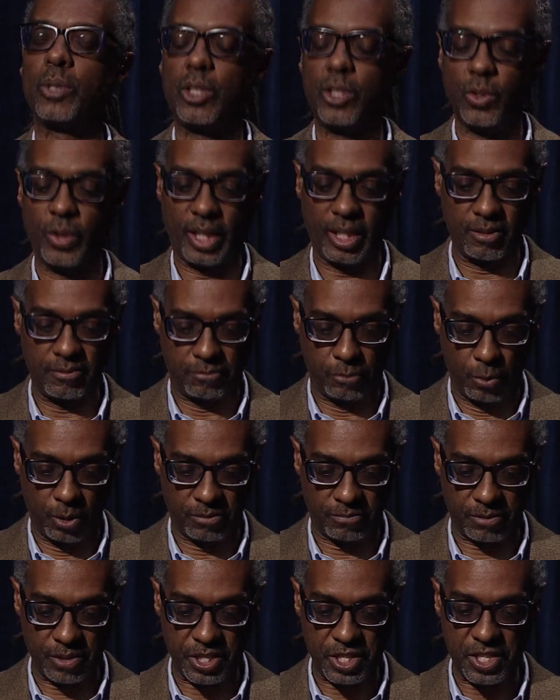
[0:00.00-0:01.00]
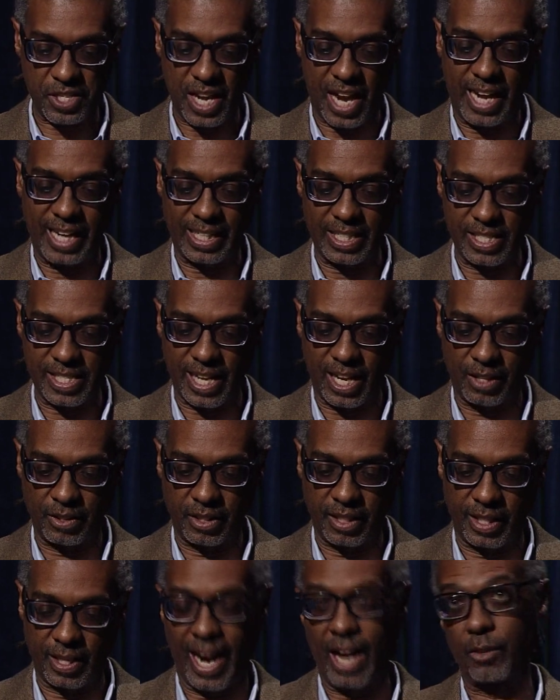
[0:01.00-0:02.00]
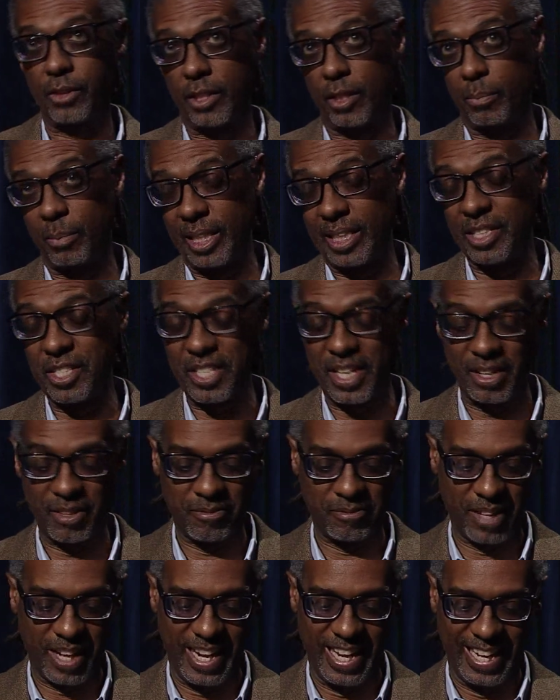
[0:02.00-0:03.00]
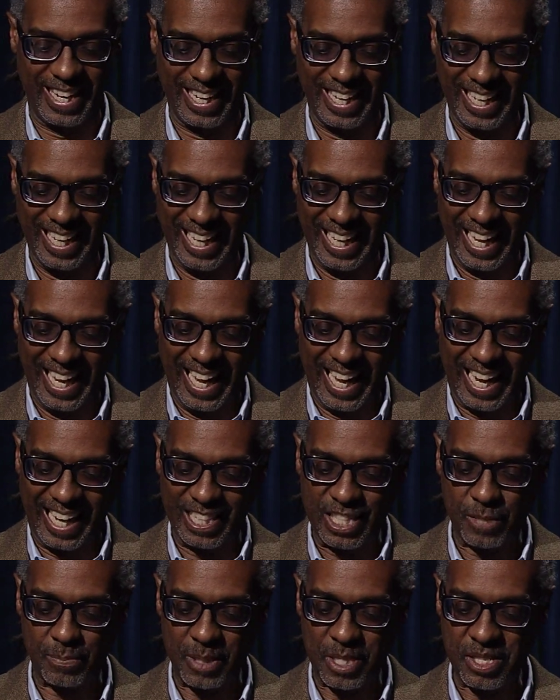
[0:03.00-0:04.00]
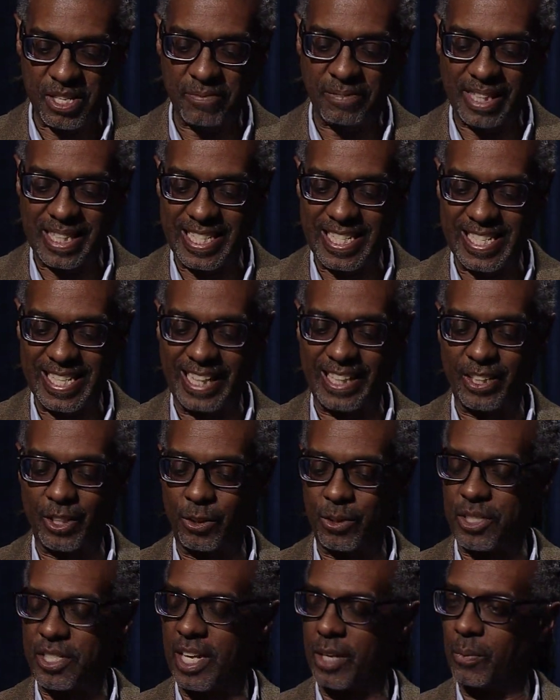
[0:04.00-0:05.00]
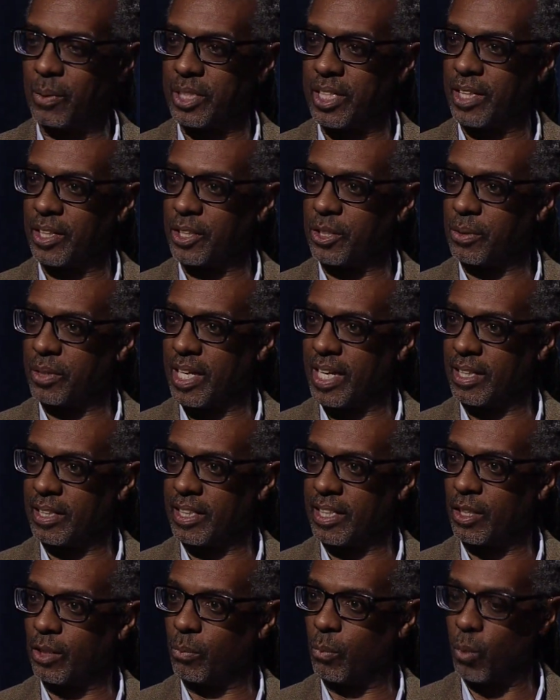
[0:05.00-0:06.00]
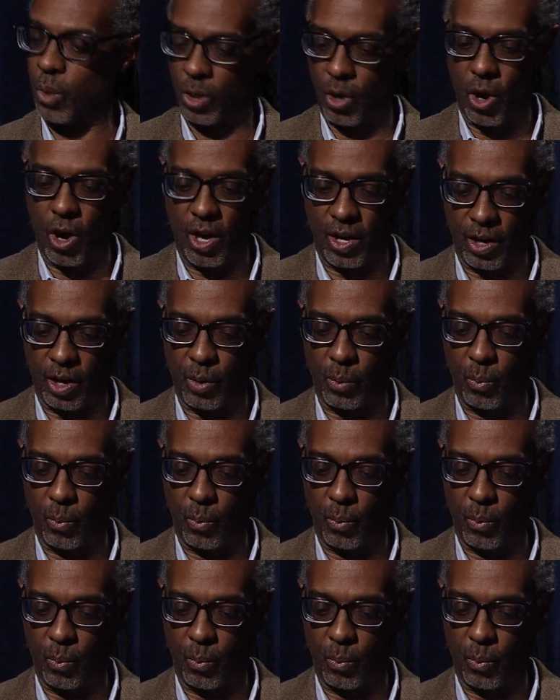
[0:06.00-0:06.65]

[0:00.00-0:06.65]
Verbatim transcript: looking for for signs out there, out there, meaning Santa Fe, uh, specific signals that will tell you that, you know, we're on our